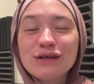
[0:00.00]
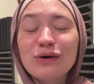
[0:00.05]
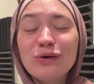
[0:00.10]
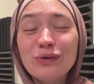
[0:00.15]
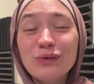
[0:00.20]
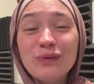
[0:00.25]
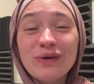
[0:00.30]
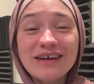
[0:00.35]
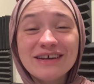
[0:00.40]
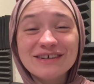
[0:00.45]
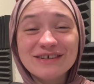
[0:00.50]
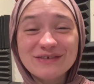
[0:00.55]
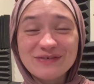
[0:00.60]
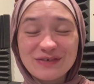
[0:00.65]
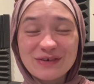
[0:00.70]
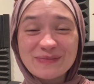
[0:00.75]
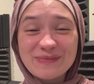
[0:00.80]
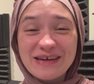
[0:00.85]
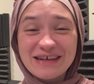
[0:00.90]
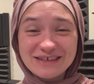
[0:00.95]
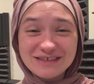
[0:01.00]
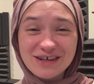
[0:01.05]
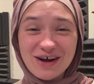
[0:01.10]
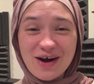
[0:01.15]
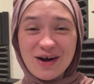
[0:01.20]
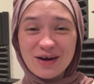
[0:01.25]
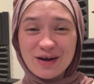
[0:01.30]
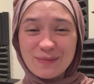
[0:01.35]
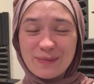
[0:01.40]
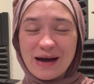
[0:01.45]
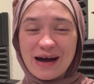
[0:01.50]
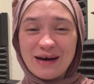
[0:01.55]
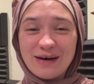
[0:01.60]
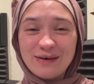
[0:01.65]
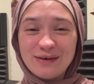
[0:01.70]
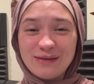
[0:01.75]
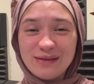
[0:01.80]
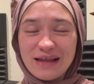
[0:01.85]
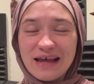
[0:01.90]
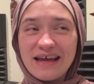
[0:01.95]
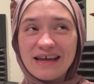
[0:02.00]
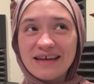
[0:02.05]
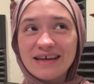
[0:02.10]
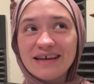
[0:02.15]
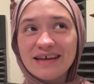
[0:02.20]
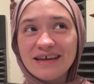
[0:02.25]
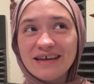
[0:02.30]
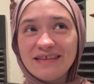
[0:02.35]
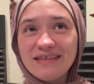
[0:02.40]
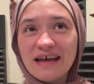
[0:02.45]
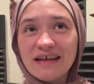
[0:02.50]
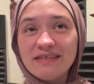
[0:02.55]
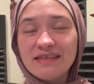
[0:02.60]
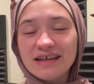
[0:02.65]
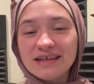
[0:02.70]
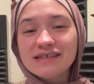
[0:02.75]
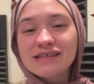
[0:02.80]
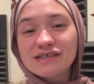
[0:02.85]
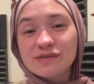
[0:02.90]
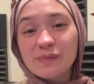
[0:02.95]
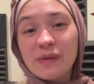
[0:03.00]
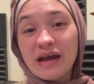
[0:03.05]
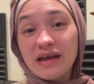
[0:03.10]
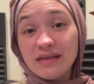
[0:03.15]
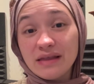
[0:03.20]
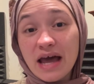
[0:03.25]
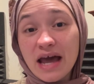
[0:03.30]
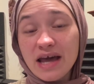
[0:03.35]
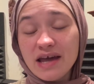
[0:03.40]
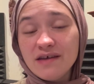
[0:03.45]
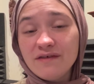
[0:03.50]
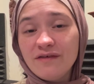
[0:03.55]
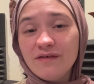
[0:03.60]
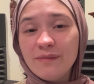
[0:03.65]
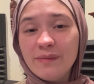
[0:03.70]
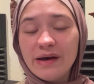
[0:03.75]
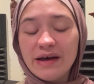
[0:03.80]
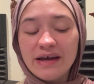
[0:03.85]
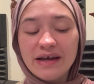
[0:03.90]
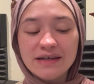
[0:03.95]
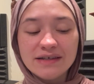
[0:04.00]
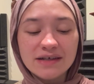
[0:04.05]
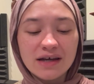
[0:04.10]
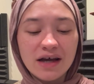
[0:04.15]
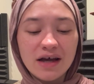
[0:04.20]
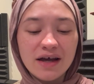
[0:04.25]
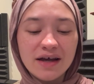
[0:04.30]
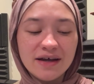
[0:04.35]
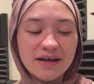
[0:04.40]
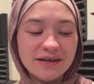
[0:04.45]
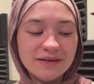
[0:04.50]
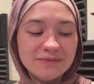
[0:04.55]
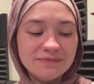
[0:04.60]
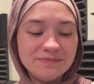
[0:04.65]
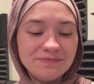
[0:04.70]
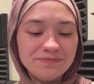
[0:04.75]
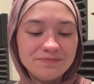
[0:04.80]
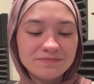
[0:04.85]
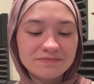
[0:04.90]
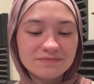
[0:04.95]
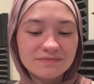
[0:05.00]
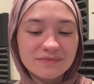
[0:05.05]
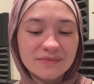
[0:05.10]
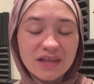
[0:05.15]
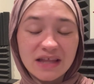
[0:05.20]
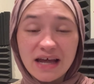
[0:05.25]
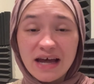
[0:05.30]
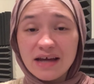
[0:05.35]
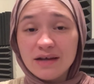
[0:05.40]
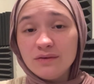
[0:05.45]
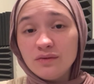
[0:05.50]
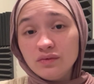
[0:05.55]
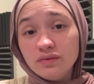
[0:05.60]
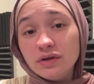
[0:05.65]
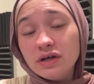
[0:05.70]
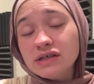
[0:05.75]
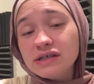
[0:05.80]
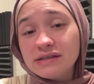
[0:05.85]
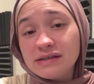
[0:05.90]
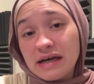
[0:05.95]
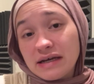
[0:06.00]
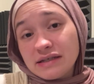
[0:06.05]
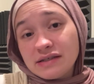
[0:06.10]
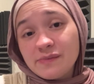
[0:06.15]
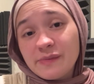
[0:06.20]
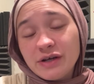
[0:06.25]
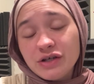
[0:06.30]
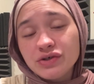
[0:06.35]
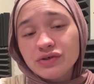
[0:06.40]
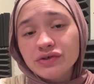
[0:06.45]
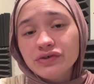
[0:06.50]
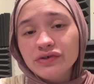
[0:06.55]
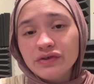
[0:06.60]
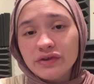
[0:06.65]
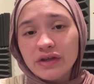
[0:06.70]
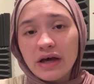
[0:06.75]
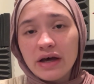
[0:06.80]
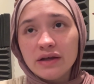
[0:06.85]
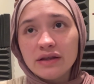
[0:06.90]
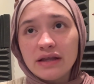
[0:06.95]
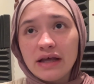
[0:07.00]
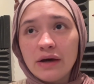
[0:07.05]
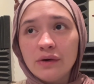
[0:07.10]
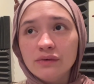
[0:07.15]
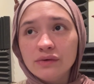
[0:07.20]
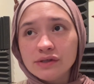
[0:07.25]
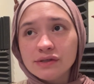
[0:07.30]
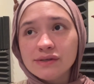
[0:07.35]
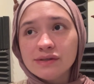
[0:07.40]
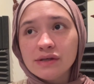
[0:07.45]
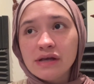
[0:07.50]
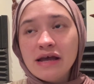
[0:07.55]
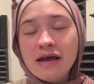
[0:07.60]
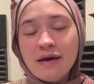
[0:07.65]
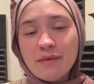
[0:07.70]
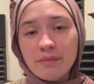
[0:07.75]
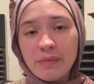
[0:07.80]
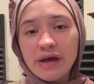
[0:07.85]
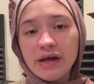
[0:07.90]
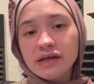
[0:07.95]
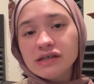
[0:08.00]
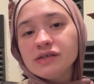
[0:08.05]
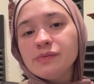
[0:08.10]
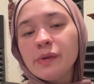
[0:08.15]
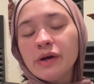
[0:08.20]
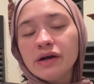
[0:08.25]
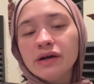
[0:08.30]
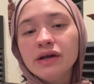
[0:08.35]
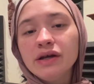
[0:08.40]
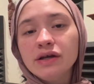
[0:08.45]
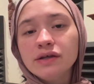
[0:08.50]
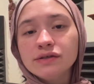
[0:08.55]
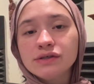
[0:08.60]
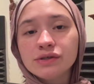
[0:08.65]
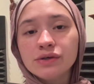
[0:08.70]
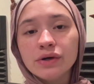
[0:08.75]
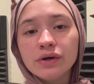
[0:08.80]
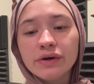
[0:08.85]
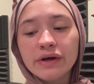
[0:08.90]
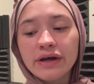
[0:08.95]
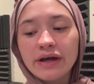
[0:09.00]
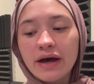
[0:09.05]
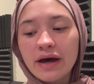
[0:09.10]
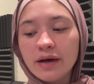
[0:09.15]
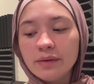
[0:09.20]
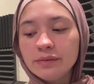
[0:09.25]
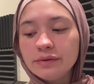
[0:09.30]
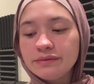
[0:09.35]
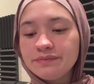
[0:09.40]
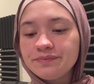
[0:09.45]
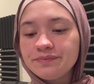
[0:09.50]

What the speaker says: weird for me to talk about, like, that this is my life, but that's my truth. That was my experience growing up.